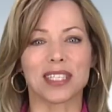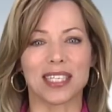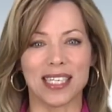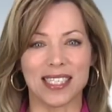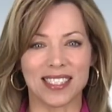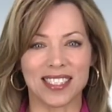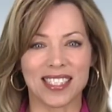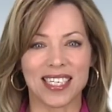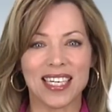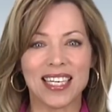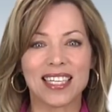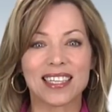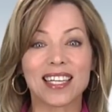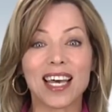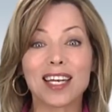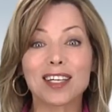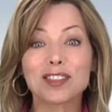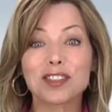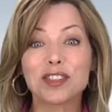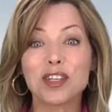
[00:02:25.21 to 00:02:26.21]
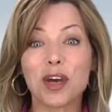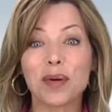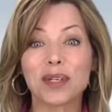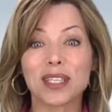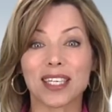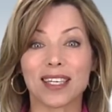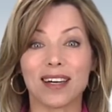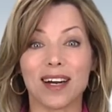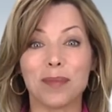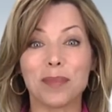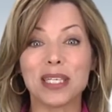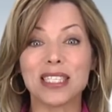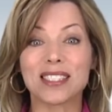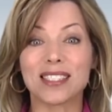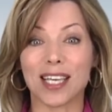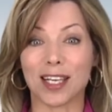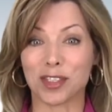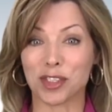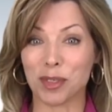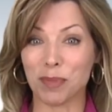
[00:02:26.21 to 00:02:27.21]
list? Let us know in the comment
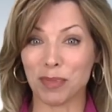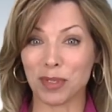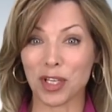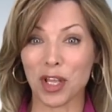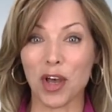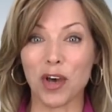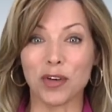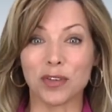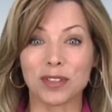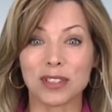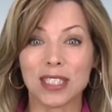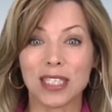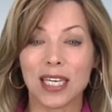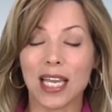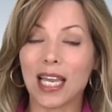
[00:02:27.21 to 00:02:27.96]
section below.